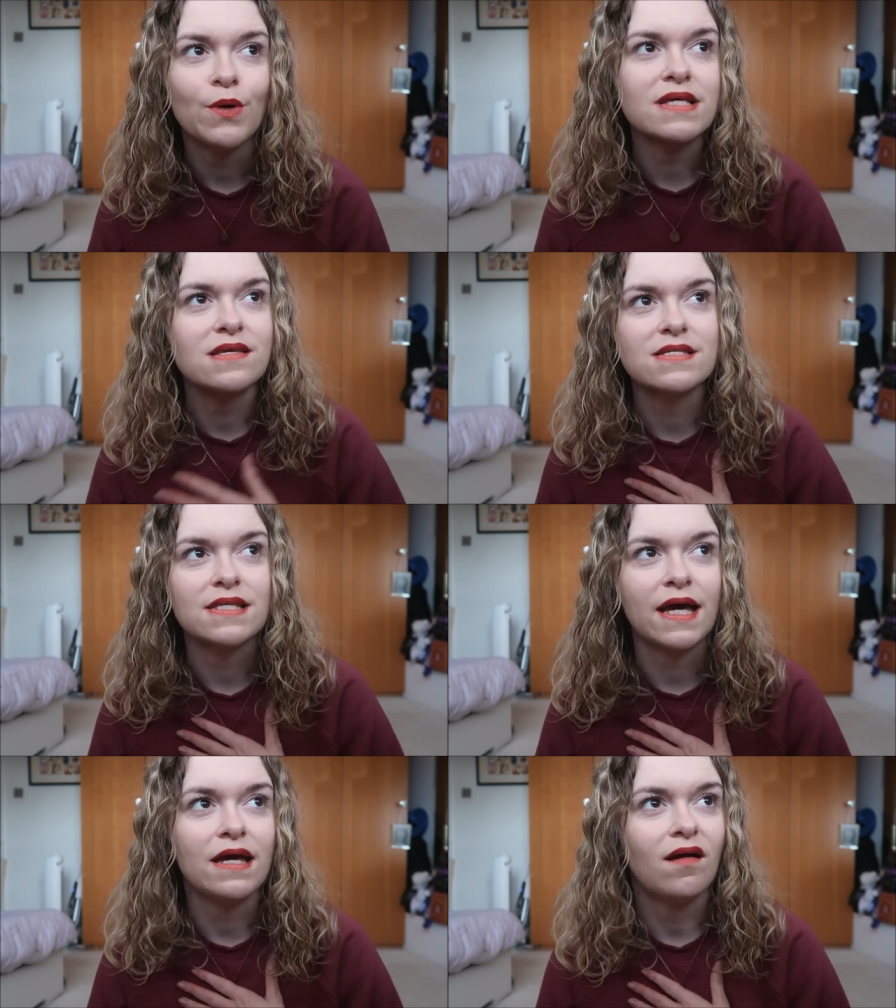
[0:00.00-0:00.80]
as I
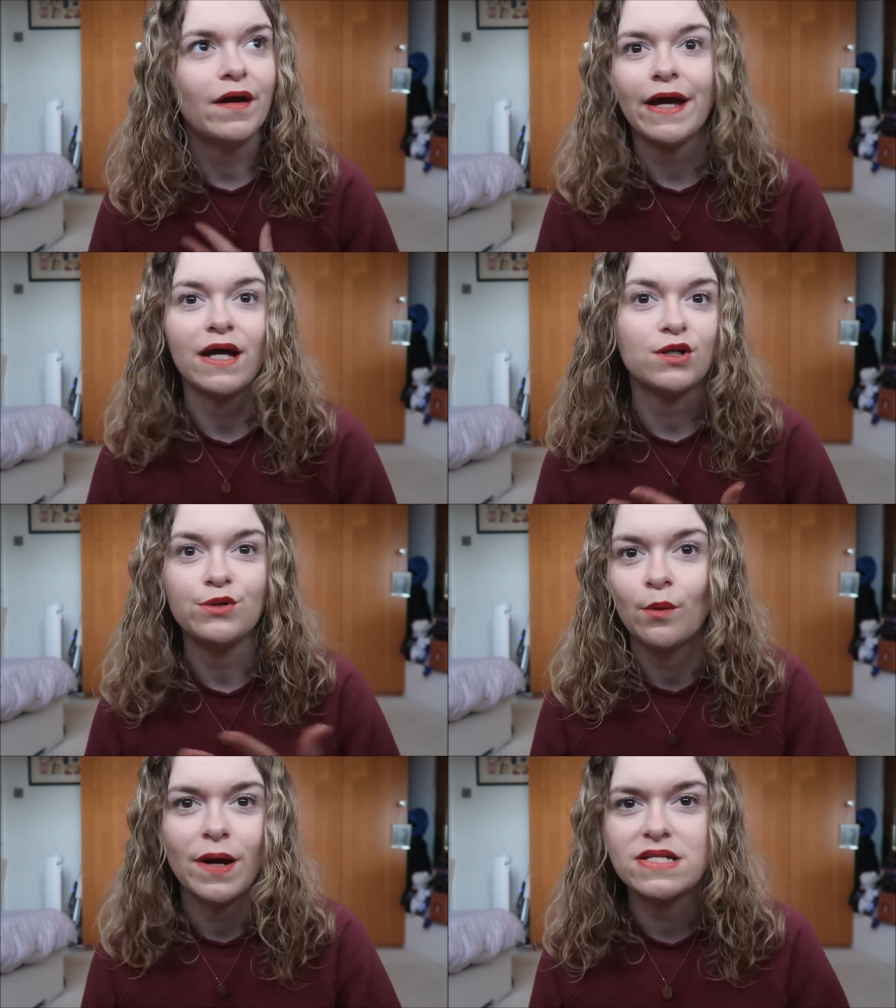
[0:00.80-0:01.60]
say, I had
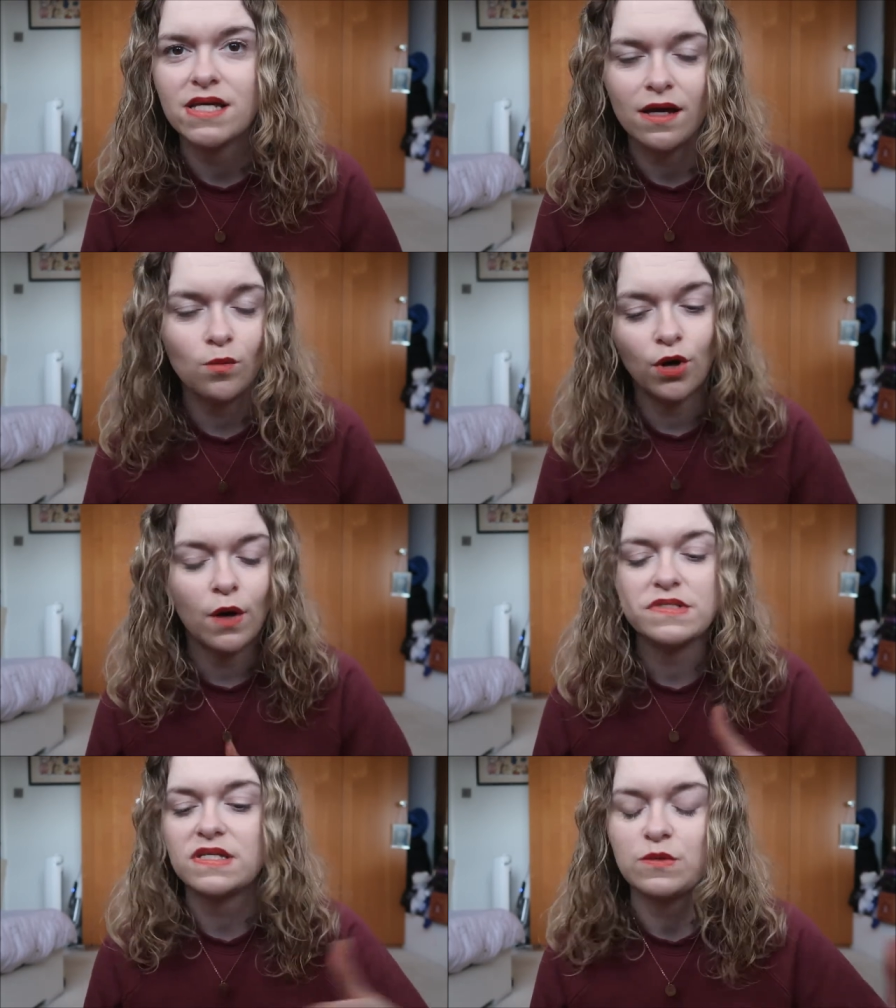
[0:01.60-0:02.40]
no idea what I
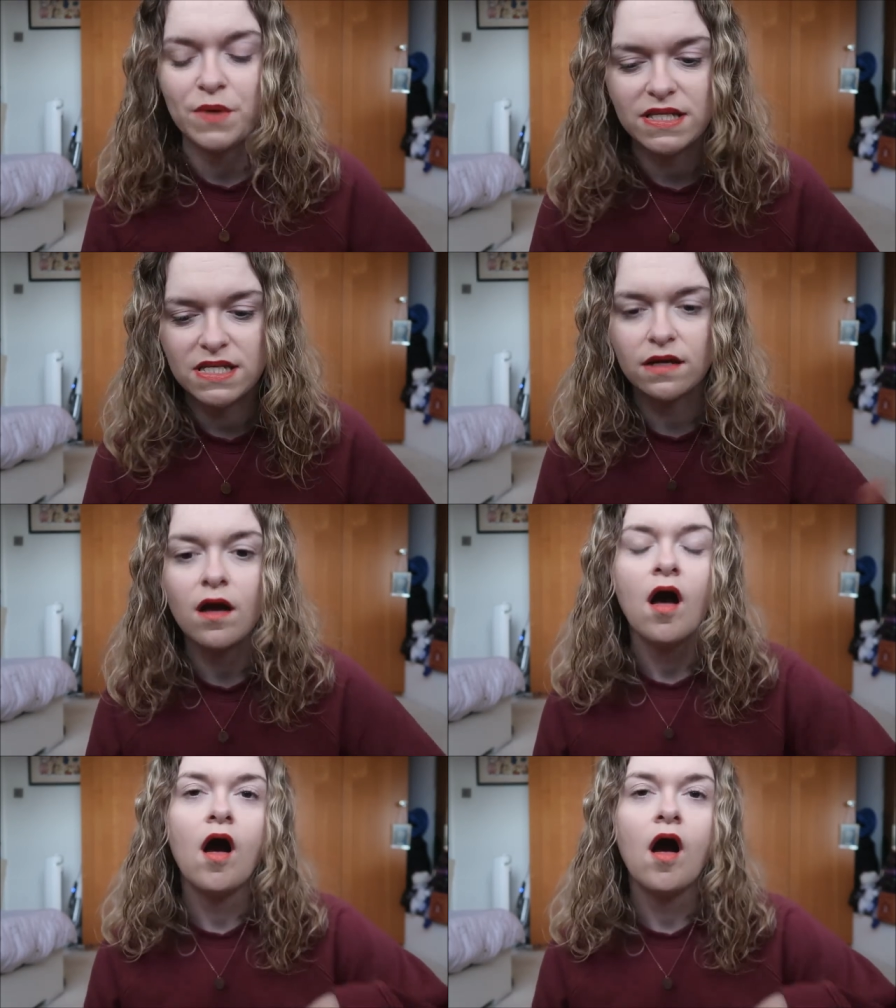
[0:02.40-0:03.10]
was expecting.